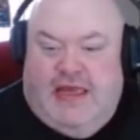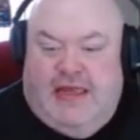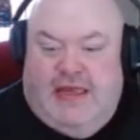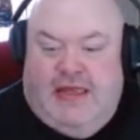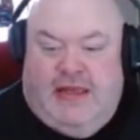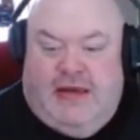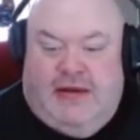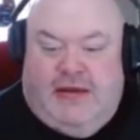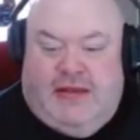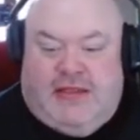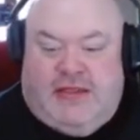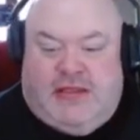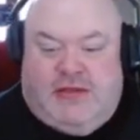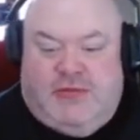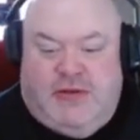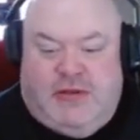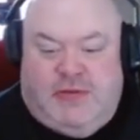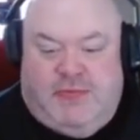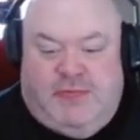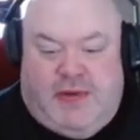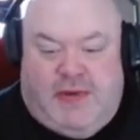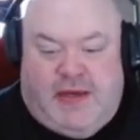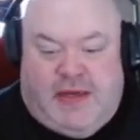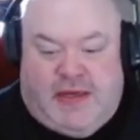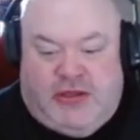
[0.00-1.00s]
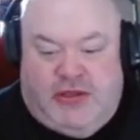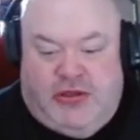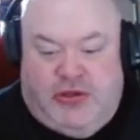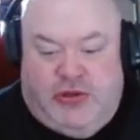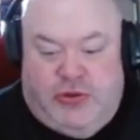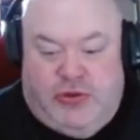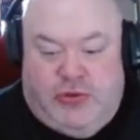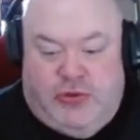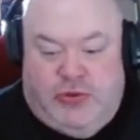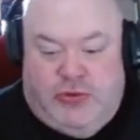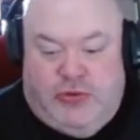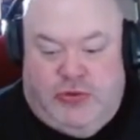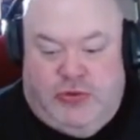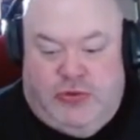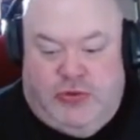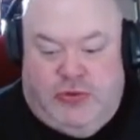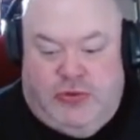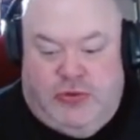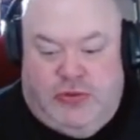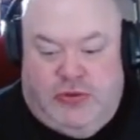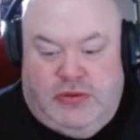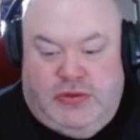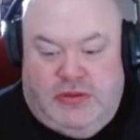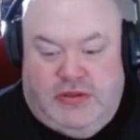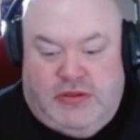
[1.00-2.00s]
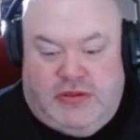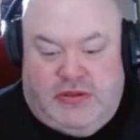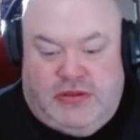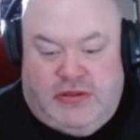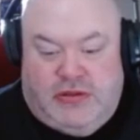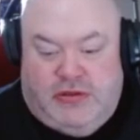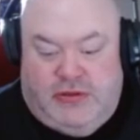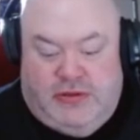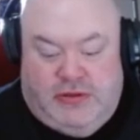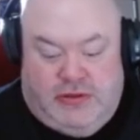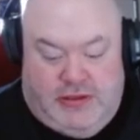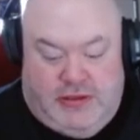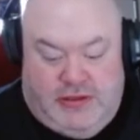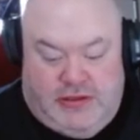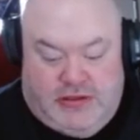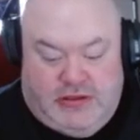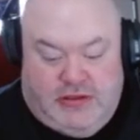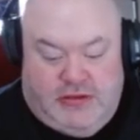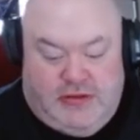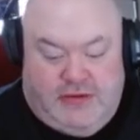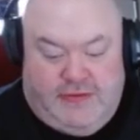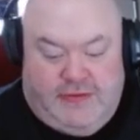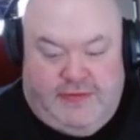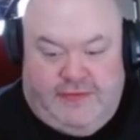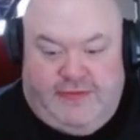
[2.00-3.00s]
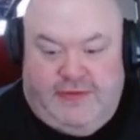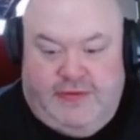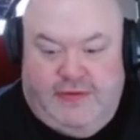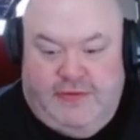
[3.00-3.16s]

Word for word: Here, let's switch back to. Let's turn these off.